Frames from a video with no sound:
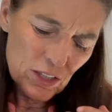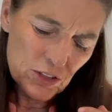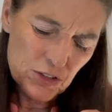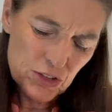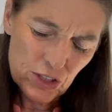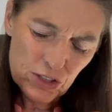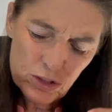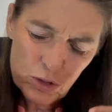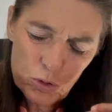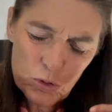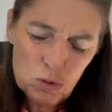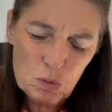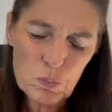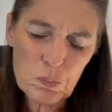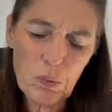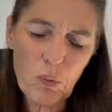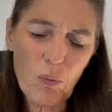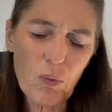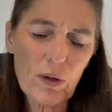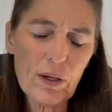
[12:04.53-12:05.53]
Jesus was
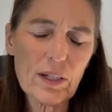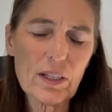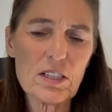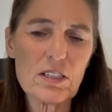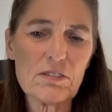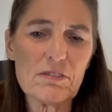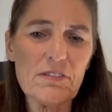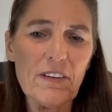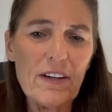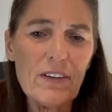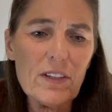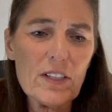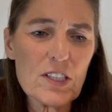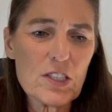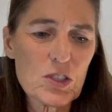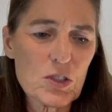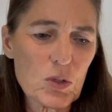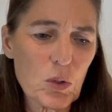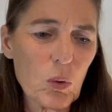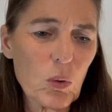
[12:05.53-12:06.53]
pouring his very
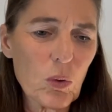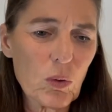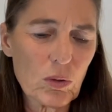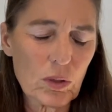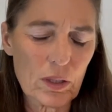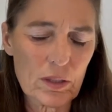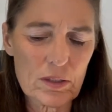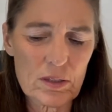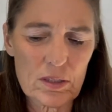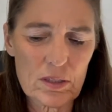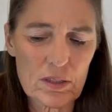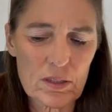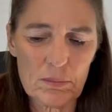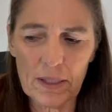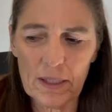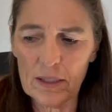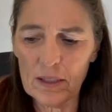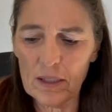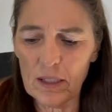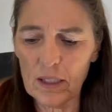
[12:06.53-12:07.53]
soul into
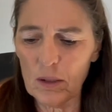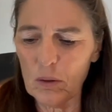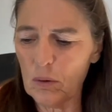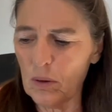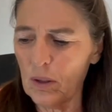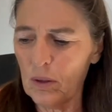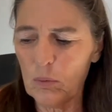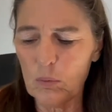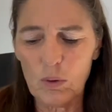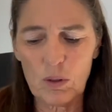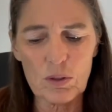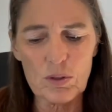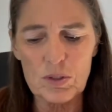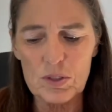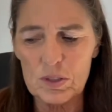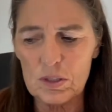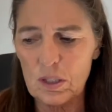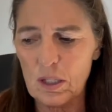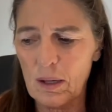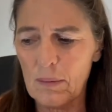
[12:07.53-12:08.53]
me. It, it
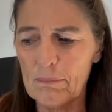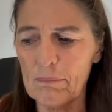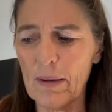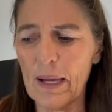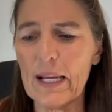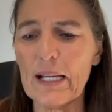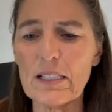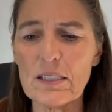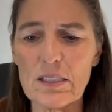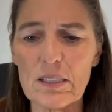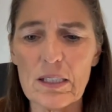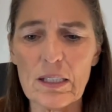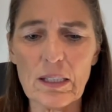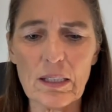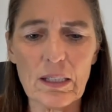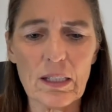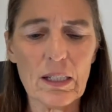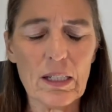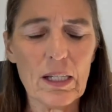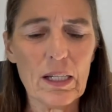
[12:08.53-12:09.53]
was
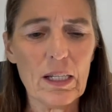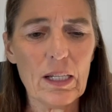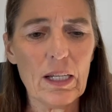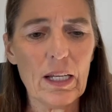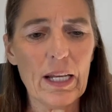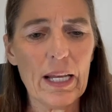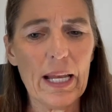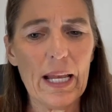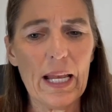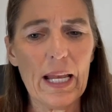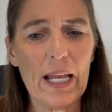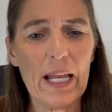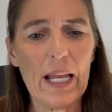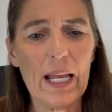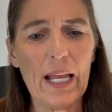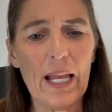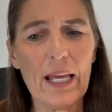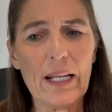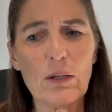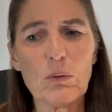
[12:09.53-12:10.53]
amazing.
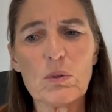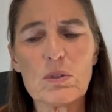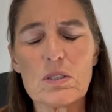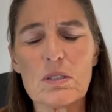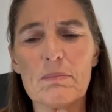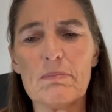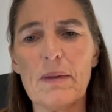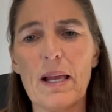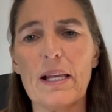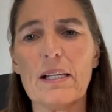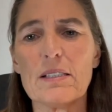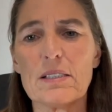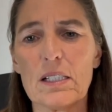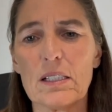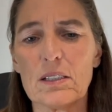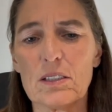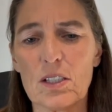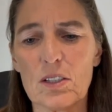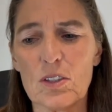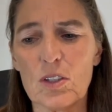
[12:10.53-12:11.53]
And it was
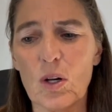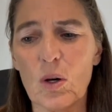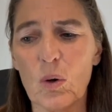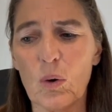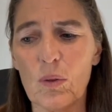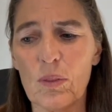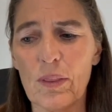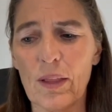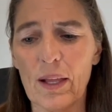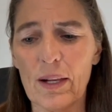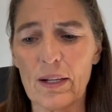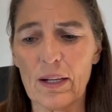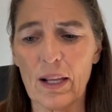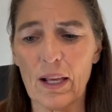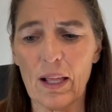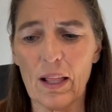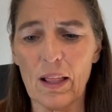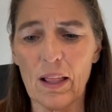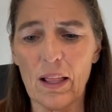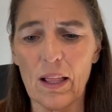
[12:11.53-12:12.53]
amazing to know that
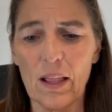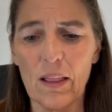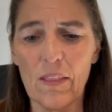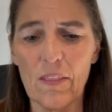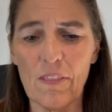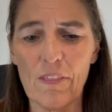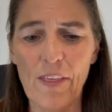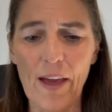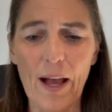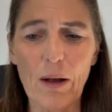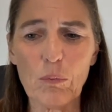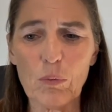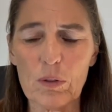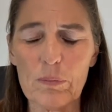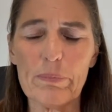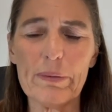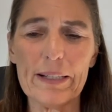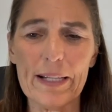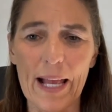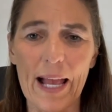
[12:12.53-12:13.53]
that
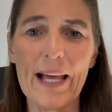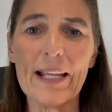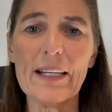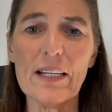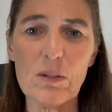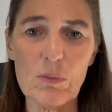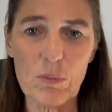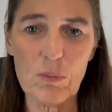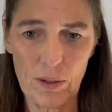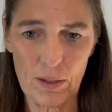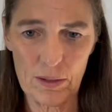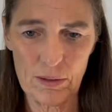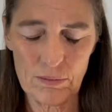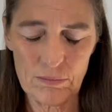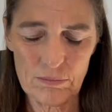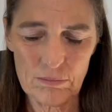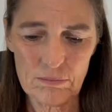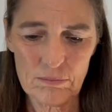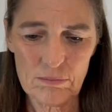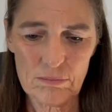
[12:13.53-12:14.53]
would be anyone
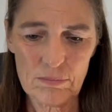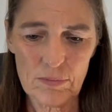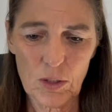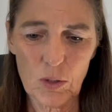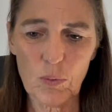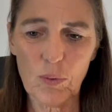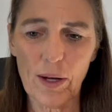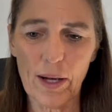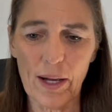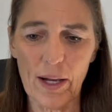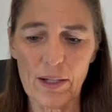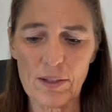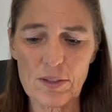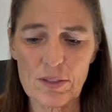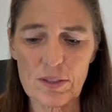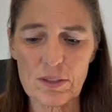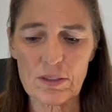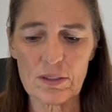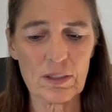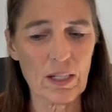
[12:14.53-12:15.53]
who
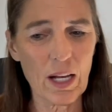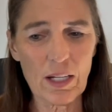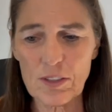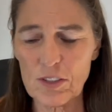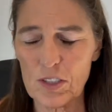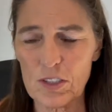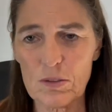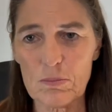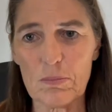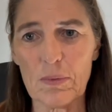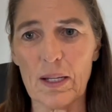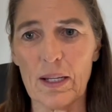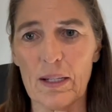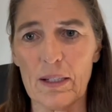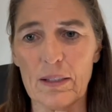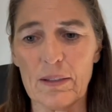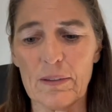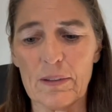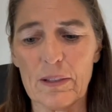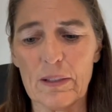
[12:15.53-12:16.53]
asked, not just
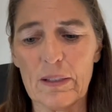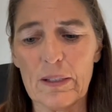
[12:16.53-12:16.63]
me.